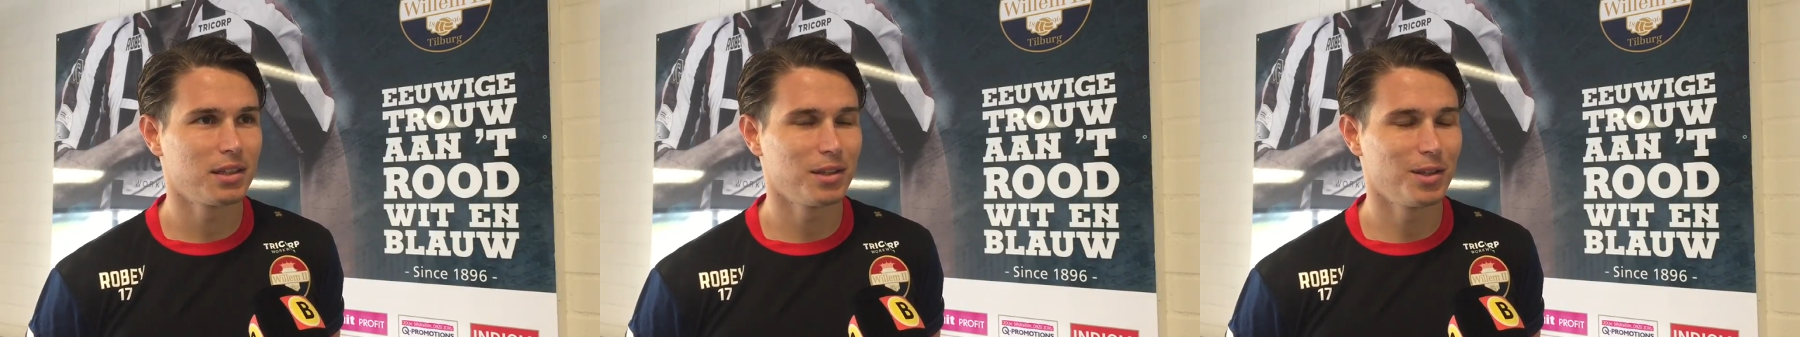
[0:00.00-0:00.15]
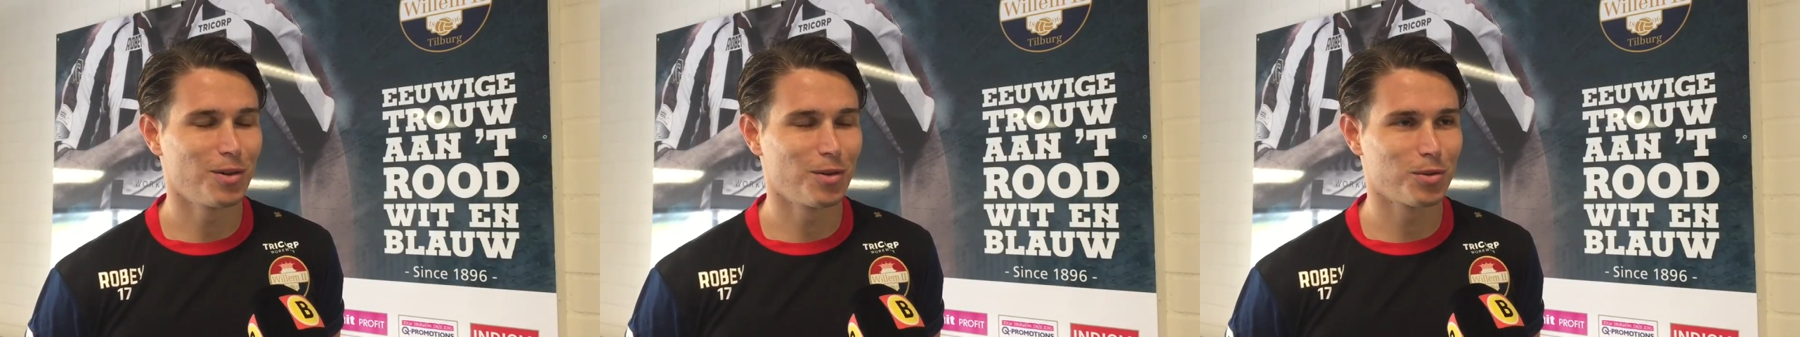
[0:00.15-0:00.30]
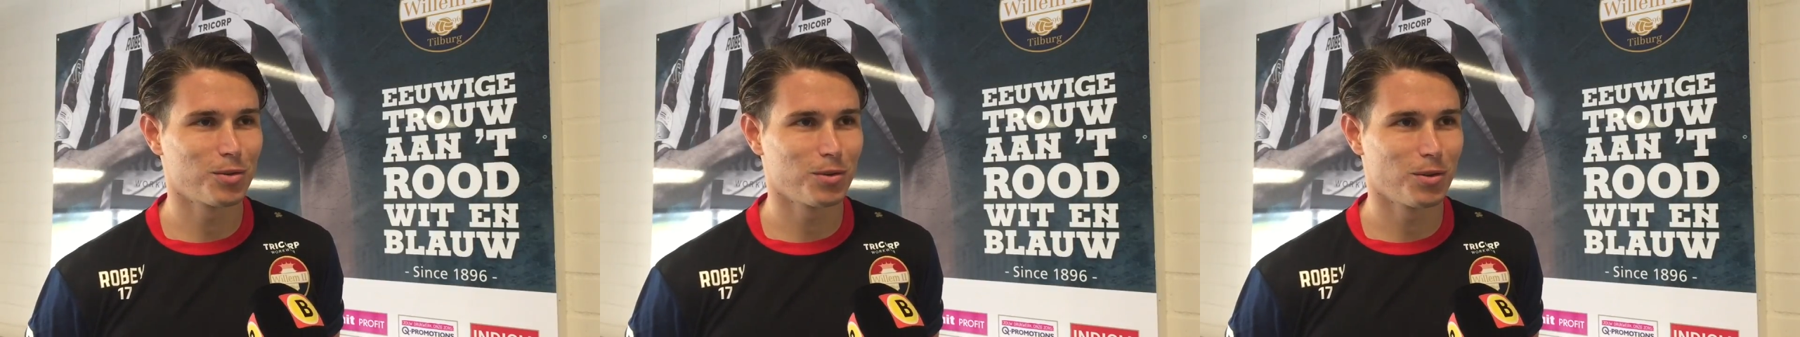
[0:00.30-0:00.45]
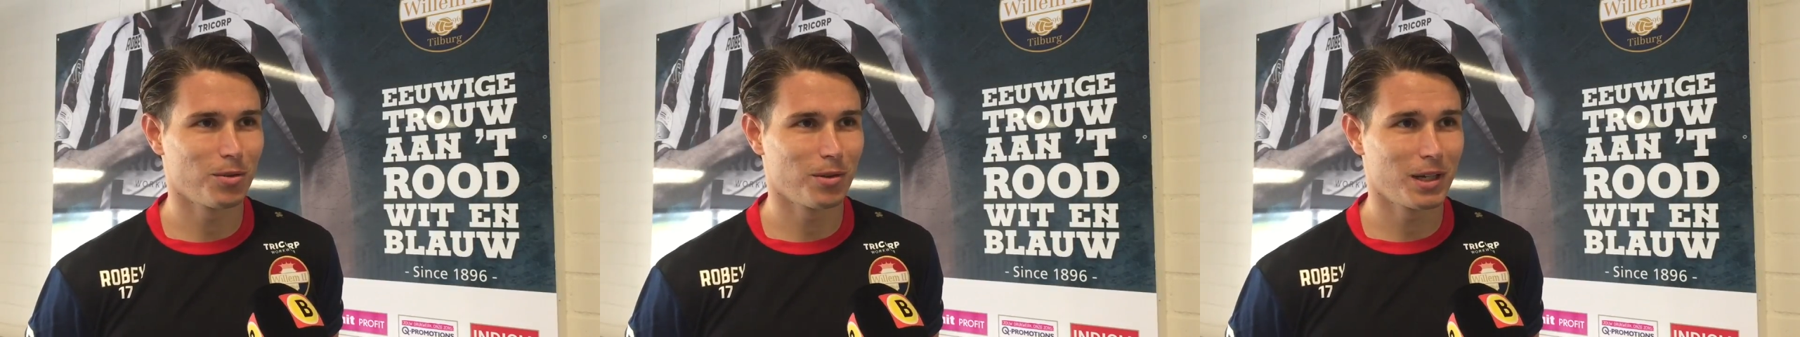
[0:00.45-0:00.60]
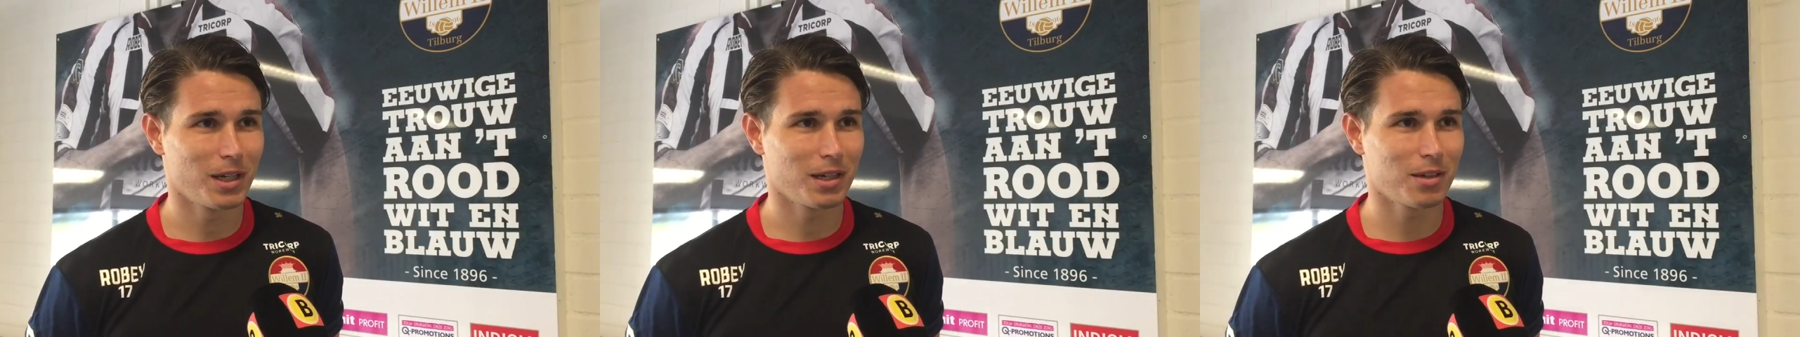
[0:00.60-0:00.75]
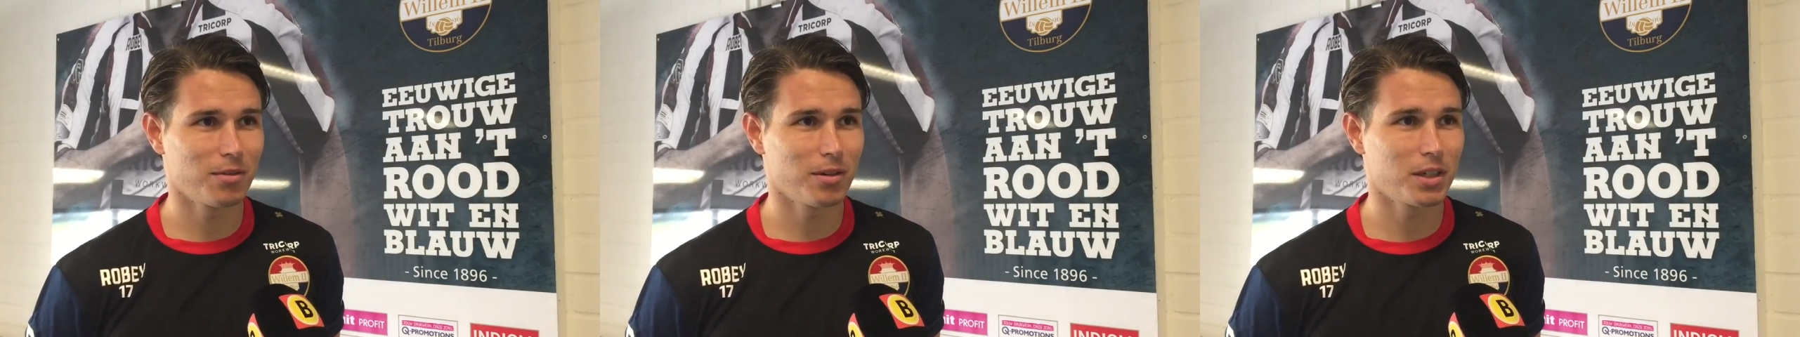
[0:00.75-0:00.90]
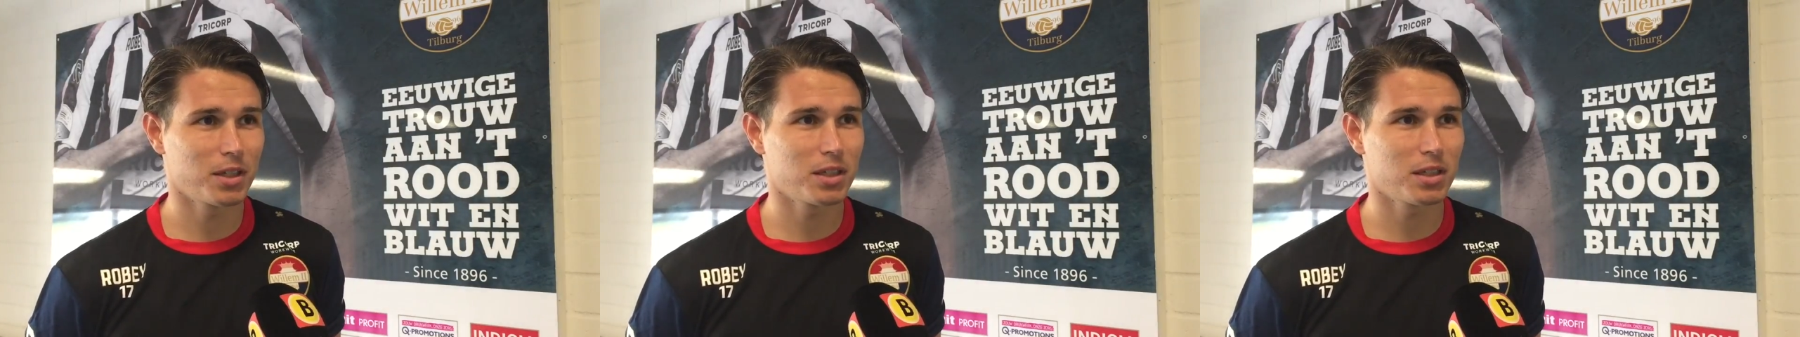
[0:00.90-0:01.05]
there was no any
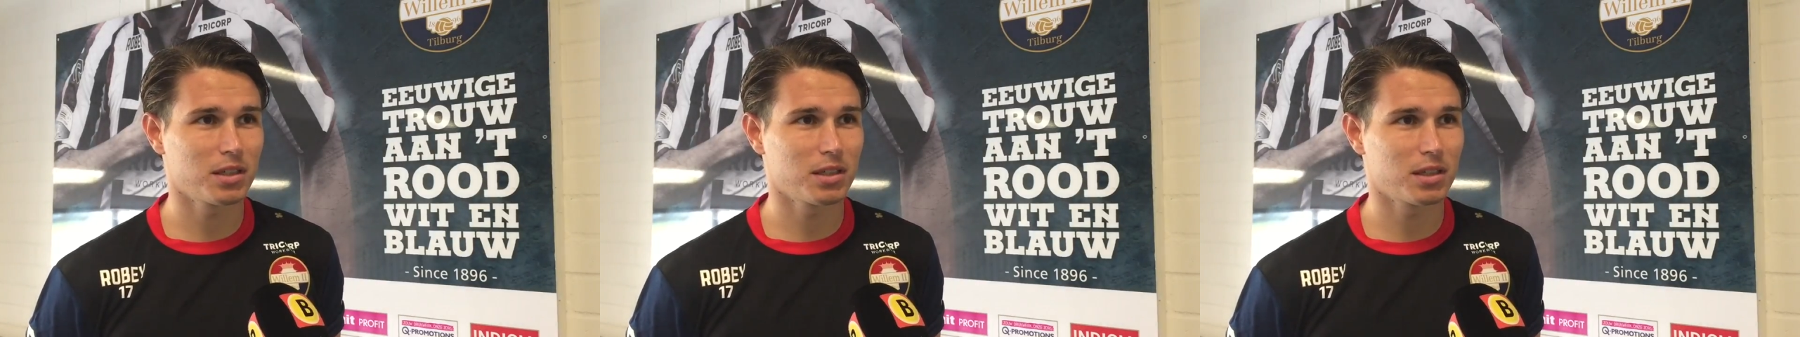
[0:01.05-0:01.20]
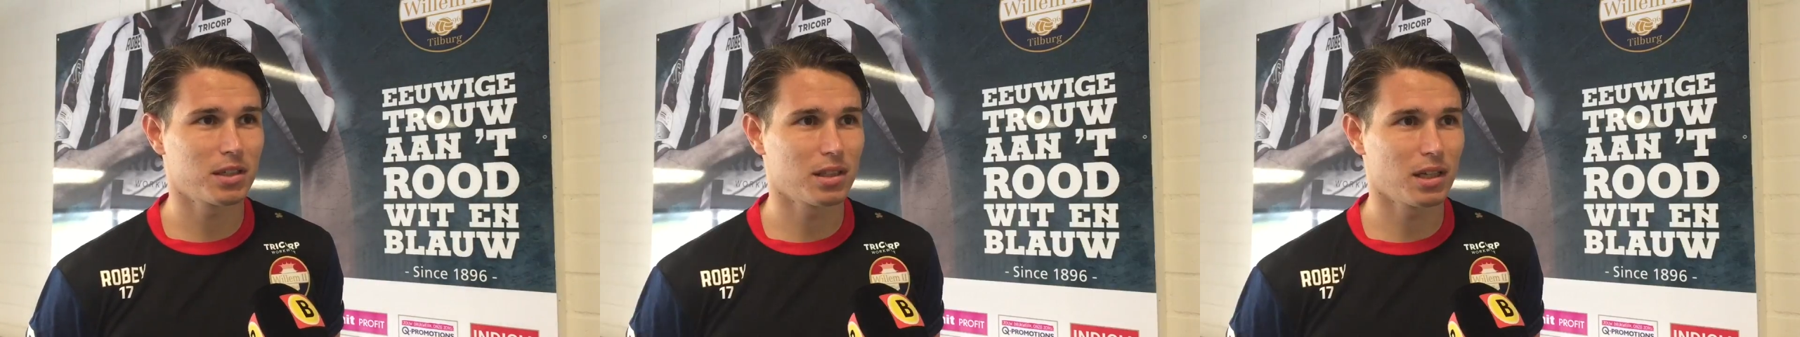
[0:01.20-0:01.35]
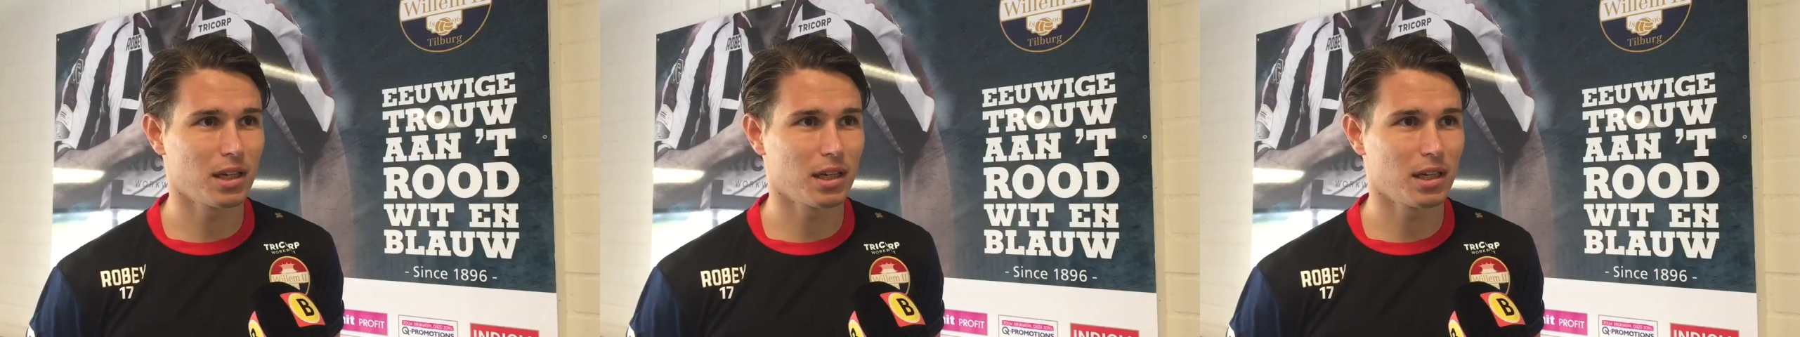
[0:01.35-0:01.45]
questions.